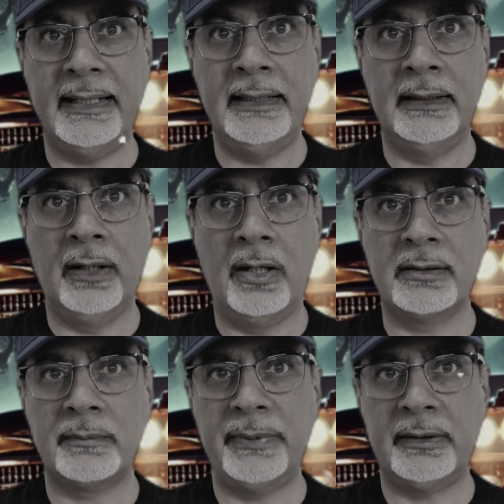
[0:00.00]

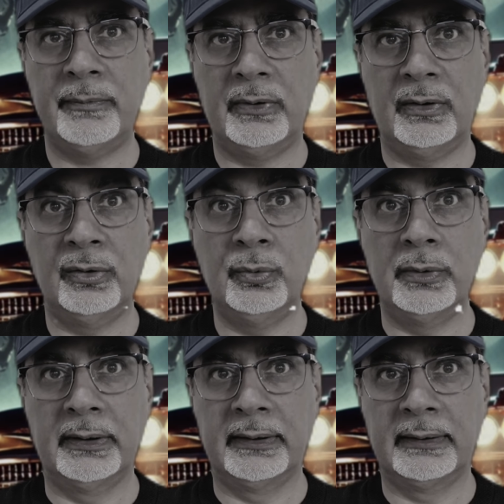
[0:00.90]
inhospitable
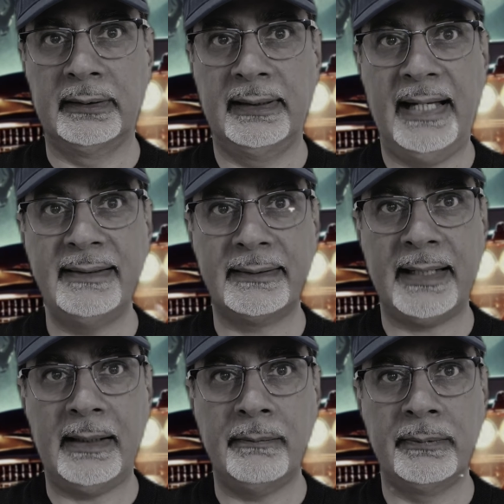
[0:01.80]
lunar landscape.